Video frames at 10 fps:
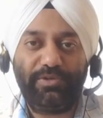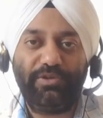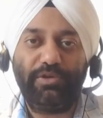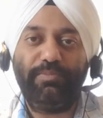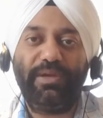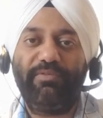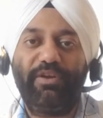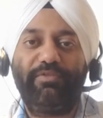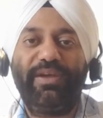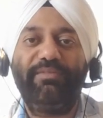You should be
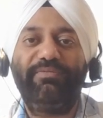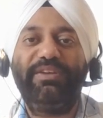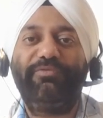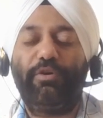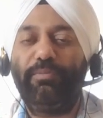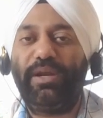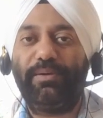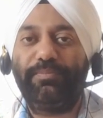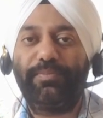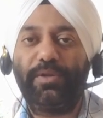aware of every
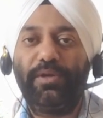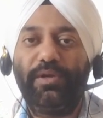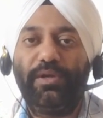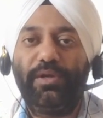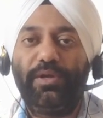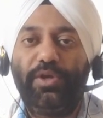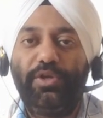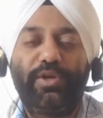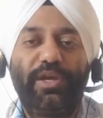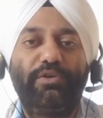formula.
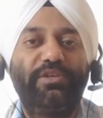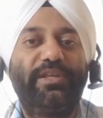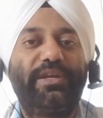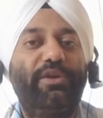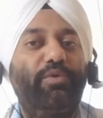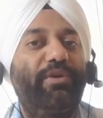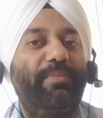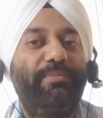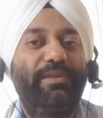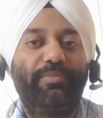You cannot say that I don't
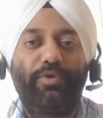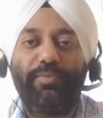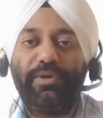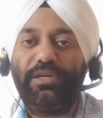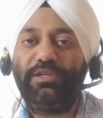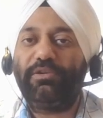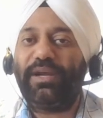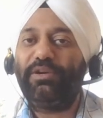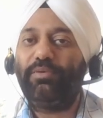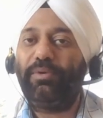remember the properties
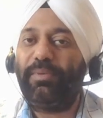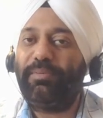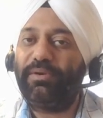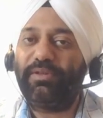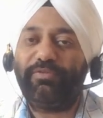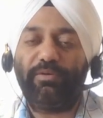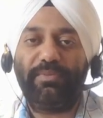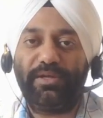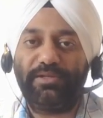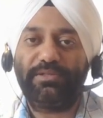or I don't remember the
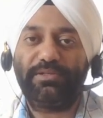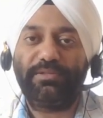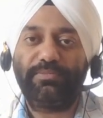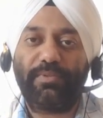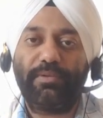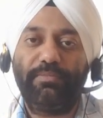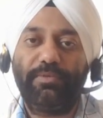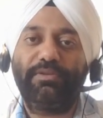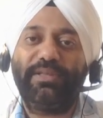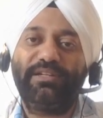formulas,
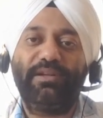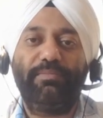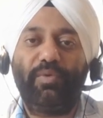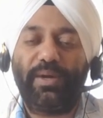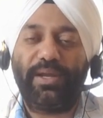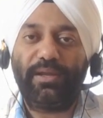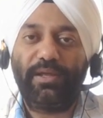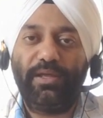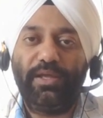because that's number one.